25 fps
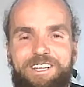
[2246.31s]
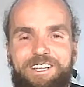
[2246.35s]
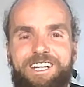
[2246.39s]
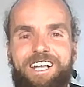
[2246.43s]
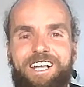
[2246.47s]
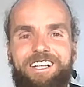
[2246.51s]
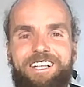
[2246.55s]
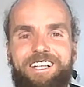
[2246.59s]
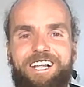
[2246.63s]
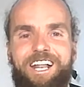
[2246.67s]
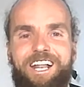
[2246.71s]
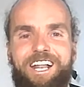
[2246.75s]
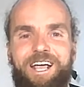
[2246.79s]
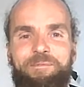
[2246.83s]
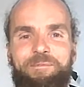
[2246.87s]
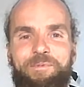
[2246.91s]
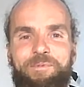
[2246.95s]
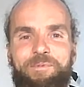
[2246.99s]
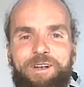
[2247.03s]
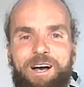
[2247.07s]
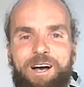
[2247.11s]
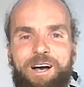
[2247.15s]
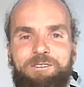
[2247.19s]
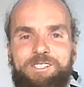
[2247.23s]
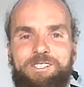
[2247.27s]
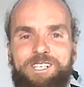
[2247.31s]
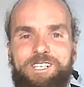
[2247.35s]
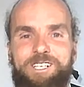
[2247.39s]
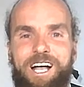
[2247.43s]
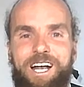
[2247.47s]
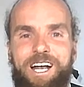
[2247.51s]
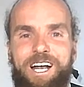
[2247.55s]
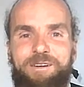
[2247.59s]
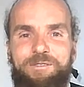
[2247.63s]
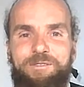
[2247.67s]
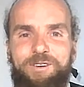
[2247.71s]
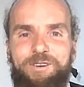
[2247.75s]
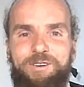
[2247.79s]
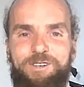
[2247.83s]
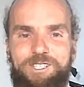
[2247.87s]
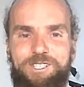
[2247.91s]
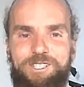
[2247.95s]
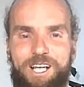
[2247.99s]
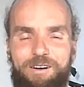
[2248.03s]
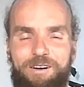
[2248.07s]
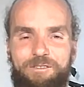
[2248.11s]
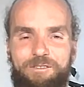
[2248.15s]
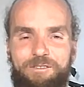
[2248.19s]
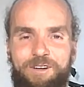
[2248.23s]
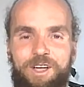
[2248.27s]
that can happen outside of yourself.